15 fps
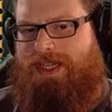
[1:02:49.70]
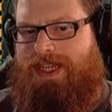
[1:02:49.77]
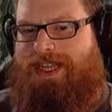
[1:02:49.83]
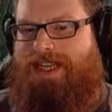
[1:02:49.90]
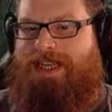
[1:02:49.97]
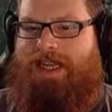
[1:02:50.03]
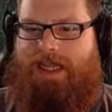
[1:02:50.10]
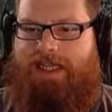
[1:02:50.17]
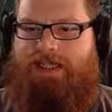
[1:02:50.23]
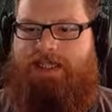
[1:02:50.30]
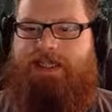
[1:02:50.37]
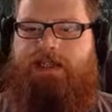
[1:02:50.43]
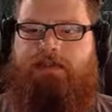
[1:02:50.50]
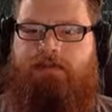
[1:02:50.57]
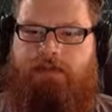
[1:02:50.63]
at
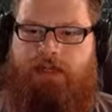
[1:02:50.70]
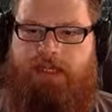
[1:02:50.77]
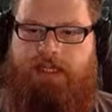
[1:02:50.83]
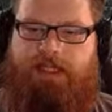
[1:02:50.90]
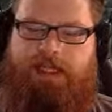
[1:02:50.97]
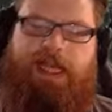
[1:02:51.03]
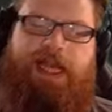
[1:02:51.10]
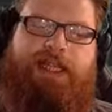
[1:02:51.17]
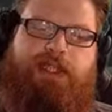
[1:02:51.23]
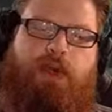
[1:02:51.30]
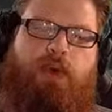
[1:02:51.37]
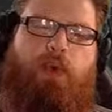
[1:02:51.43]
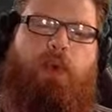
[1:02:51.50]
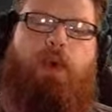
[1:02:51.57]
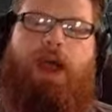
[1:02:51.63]
90 degrees as
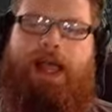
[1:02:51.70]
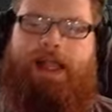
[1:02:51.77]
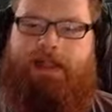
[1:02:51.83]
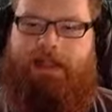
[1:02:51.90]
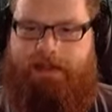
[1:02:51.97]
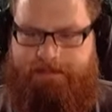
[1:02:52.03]
well.